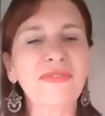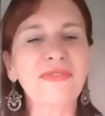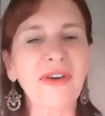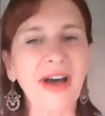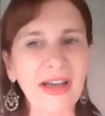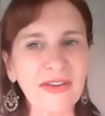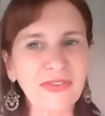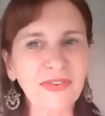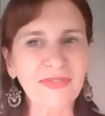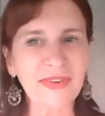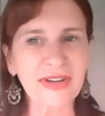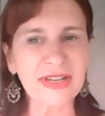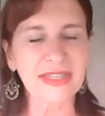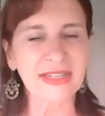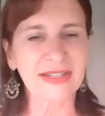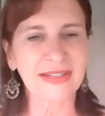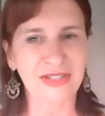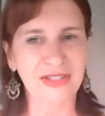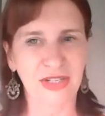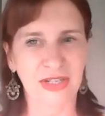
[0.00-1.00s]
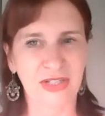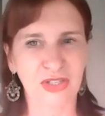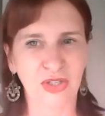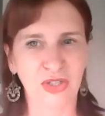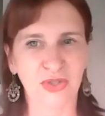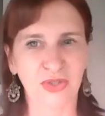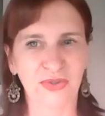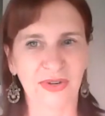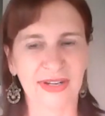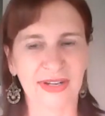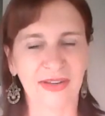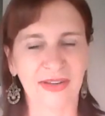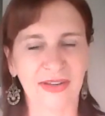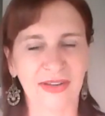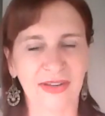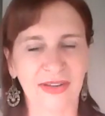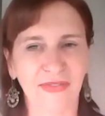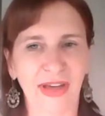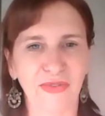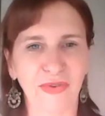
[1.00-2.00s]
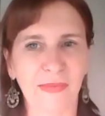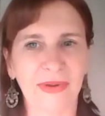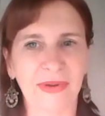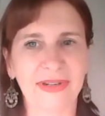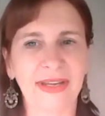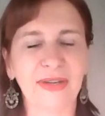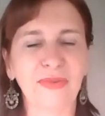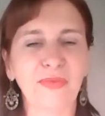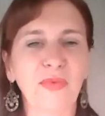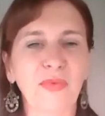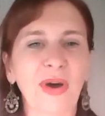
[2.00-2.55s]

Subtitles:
there were 5 of us in the teacher training, 5 women,